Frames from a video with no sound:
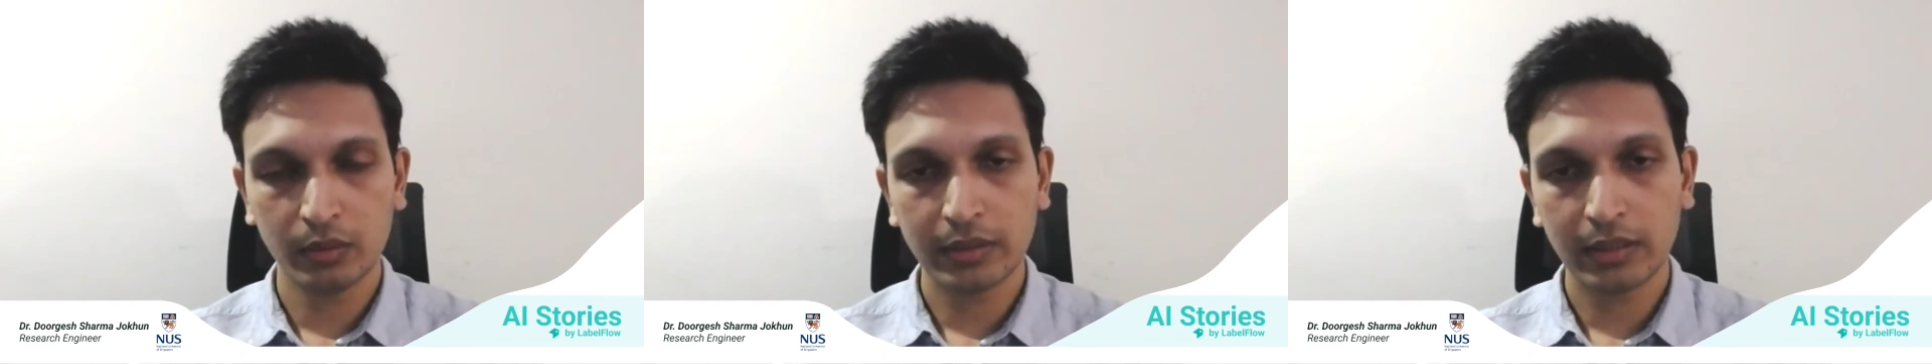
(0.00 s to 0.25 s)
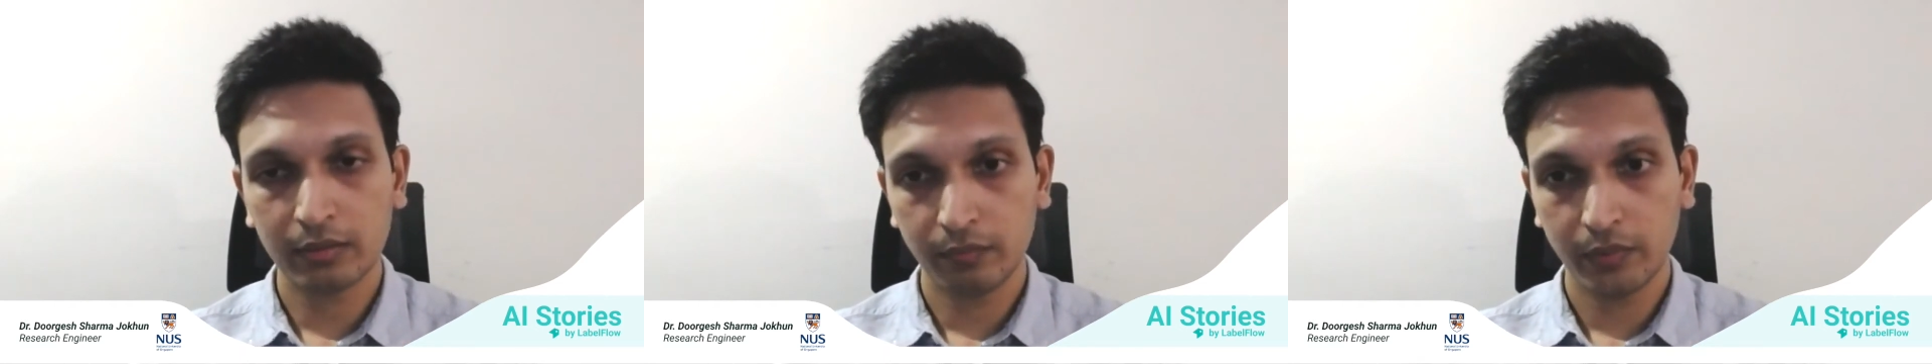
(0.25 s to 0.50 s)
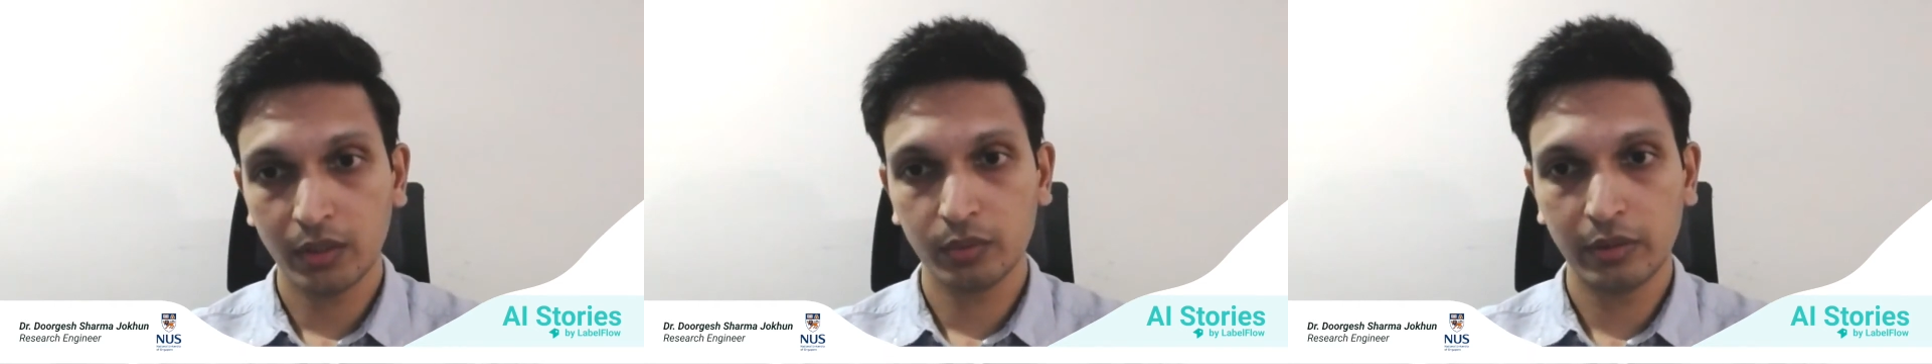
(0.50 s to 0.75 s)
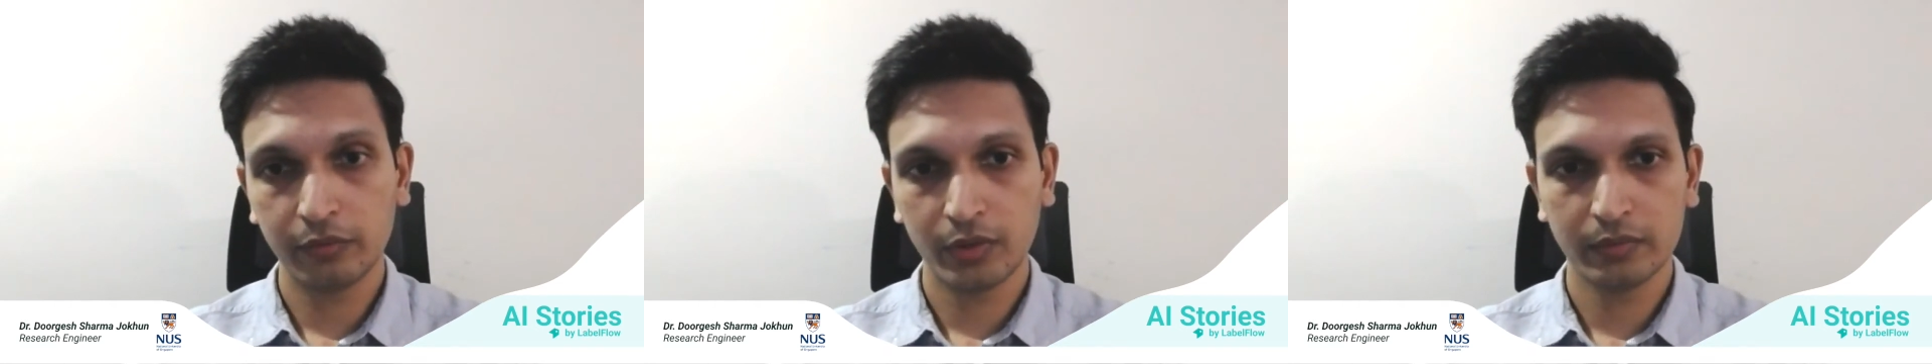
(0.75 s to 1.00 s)
that we are
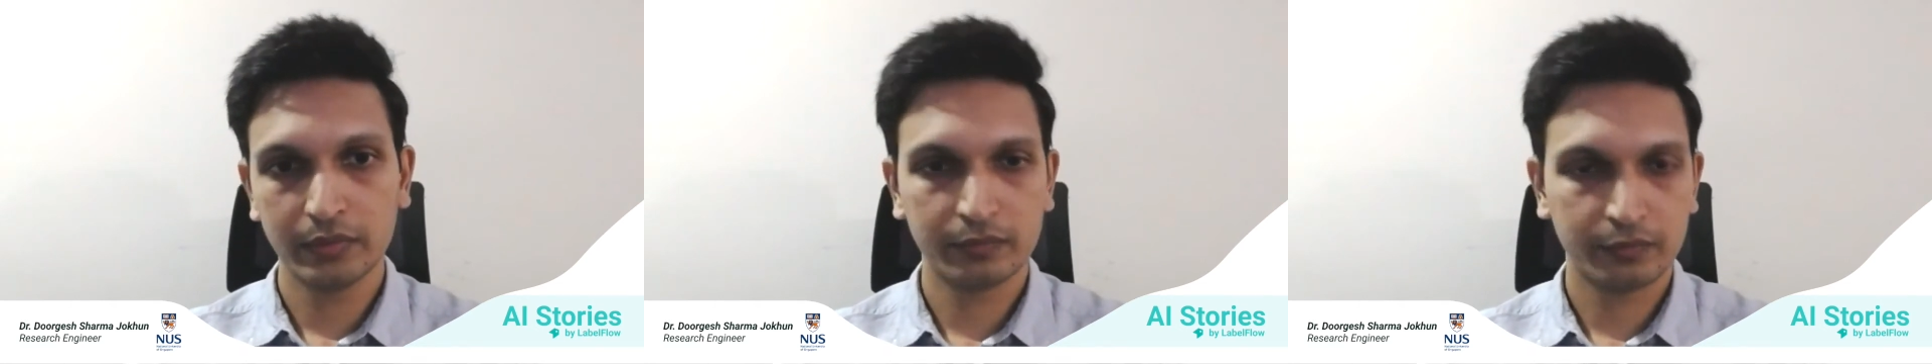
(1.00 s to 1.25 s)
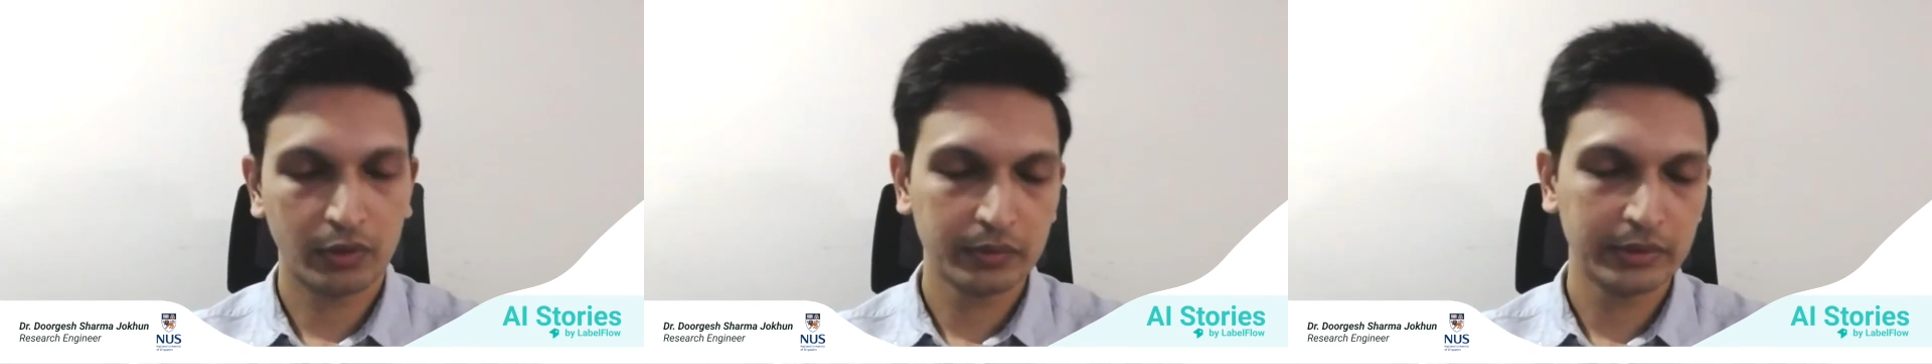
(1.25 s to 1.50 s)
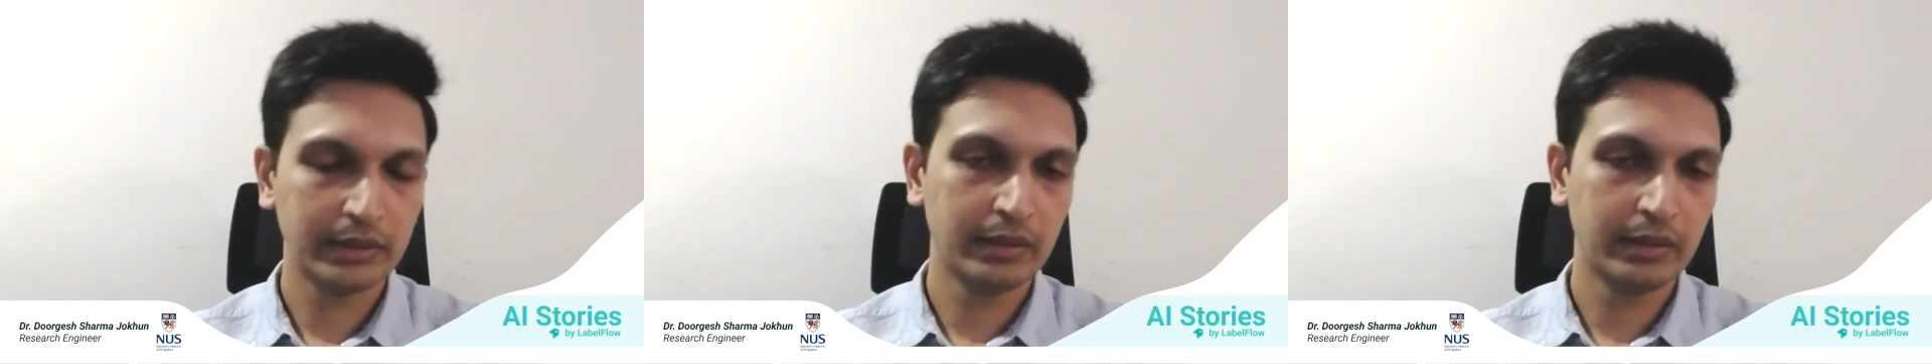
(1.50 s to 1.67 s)
going forward in